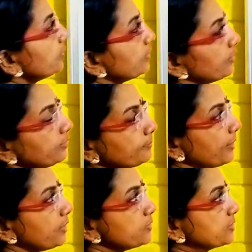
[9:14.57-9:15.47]
that
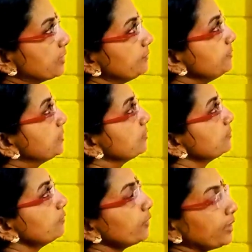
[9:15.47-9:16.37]
manuscript,
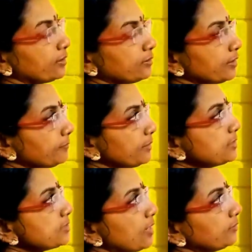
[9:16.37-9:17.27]
okay, that means
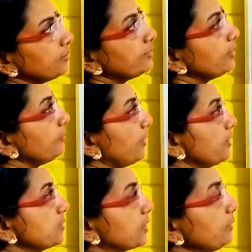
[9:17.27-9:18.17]
other than
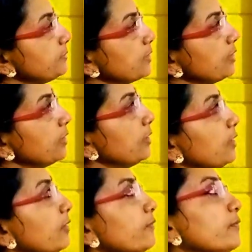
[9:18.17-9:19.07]
manuscript,
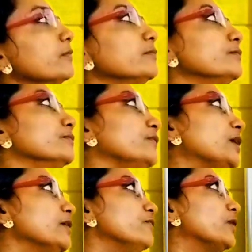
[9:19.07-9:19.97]
we can
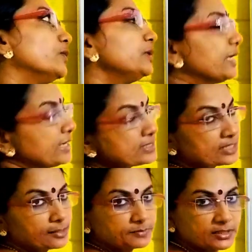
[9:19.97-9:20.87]
found
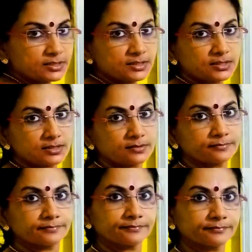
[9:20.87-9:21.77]
inscriptions.
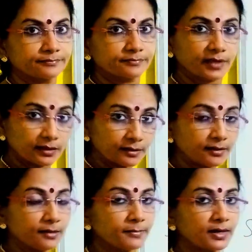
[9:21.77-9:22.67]
Other than
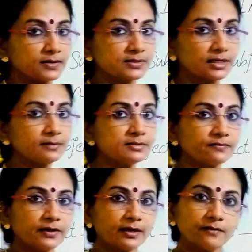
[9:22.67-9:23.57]
manuscripts, we
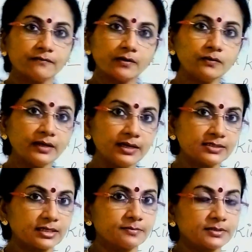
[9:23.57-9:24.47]
can found
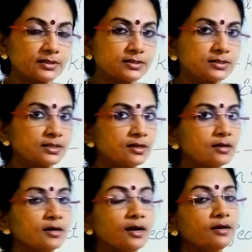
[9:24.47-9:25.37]
inscriptions.
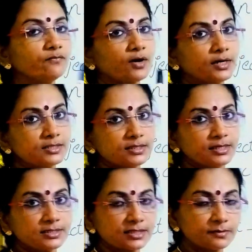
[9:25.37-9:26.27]
And what is an
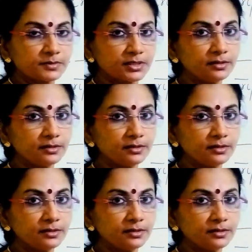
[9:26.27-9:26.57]
inscription?